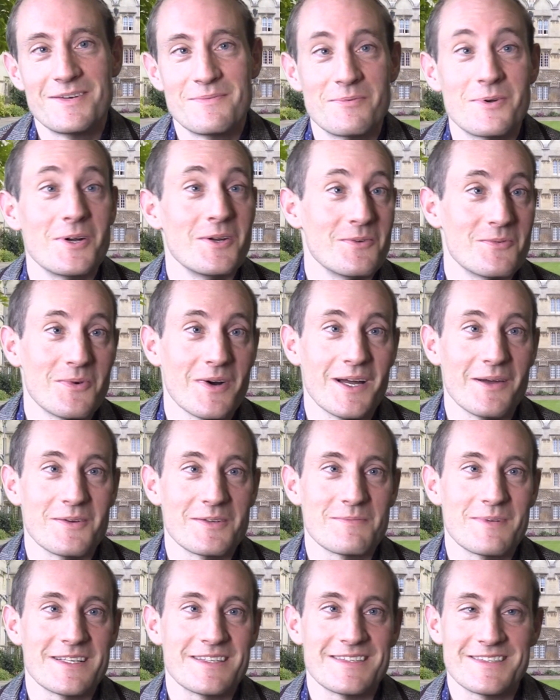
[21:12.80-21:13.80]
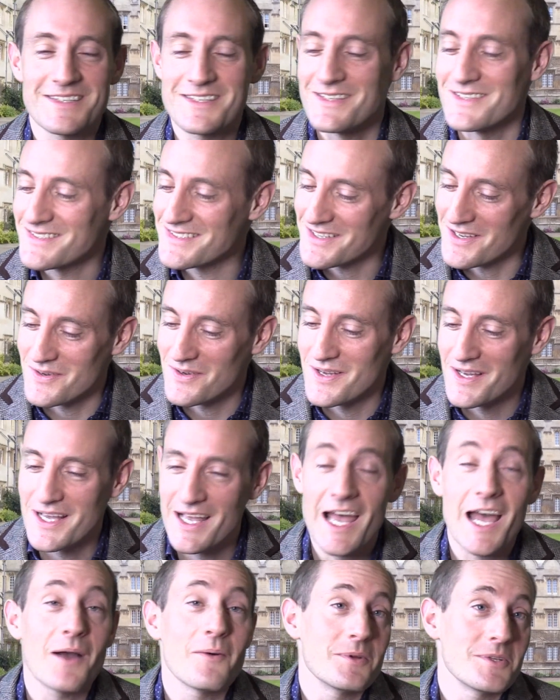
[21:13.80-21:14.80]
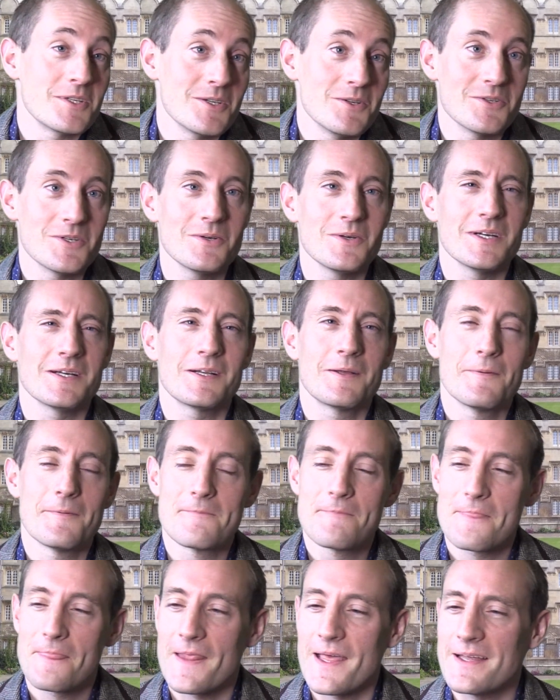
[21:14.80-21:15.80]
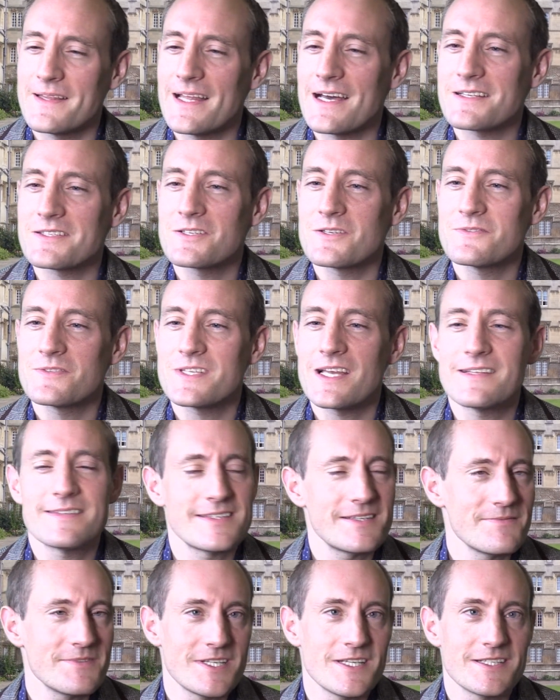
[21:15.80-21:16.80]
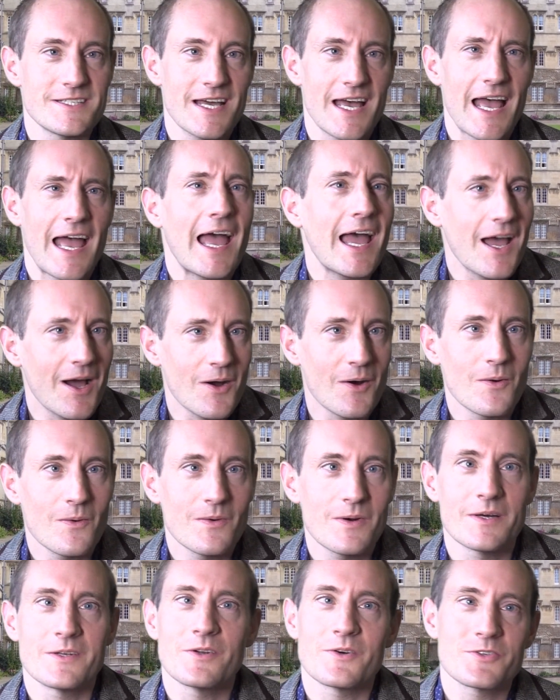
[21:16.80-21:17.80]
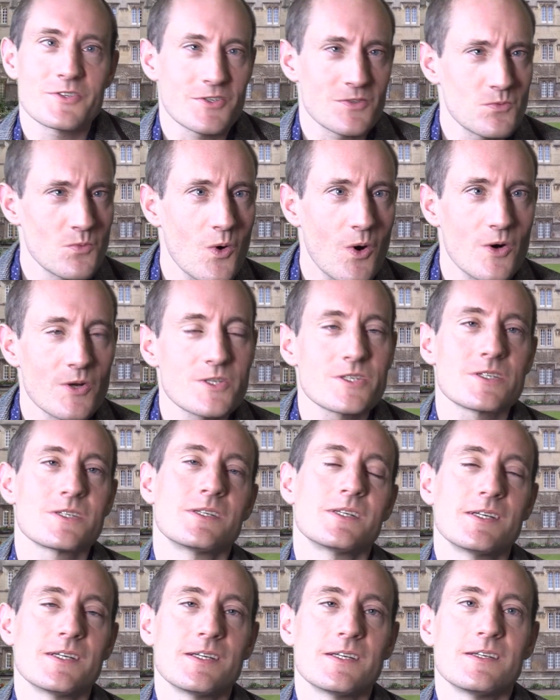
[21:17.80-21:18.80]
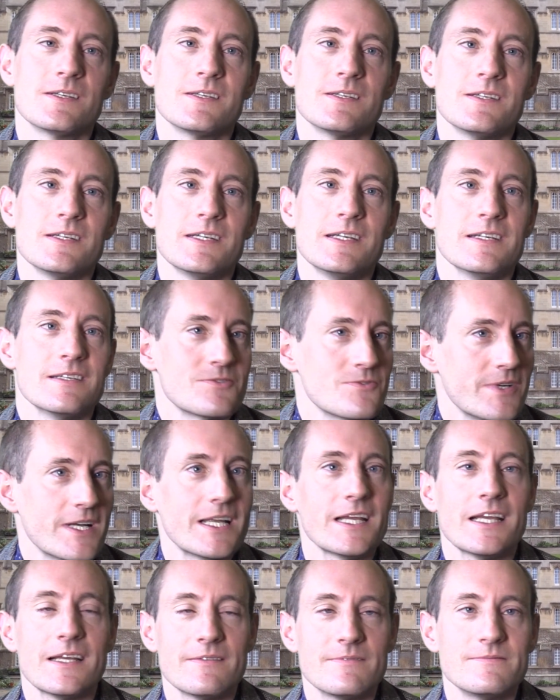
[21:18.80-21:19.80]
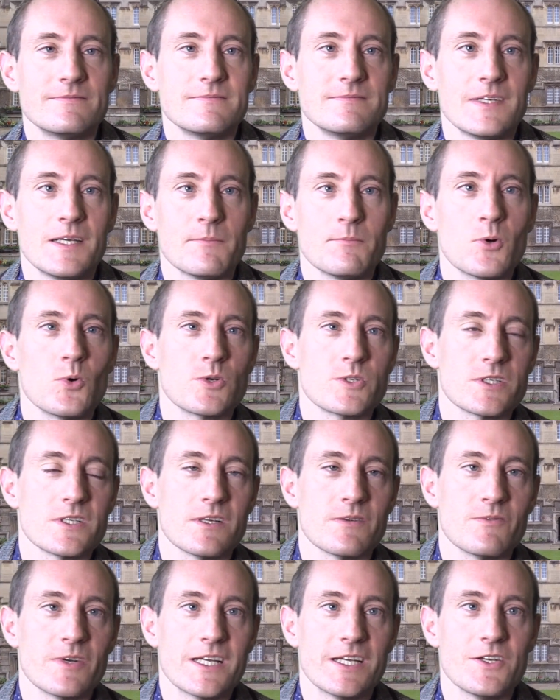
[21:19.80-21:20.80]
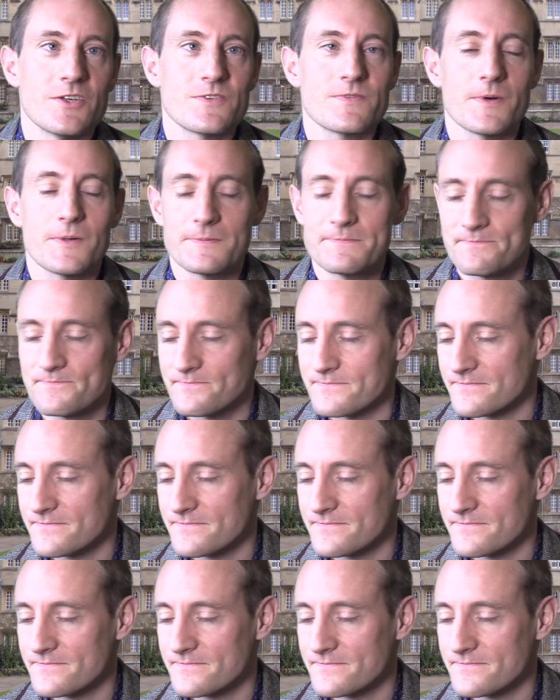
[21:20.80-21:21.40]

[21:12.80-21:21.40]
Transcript: to prove why it was split in two. So how would you do it? And that sort of sensitivity to how and not just what is really important and really useful.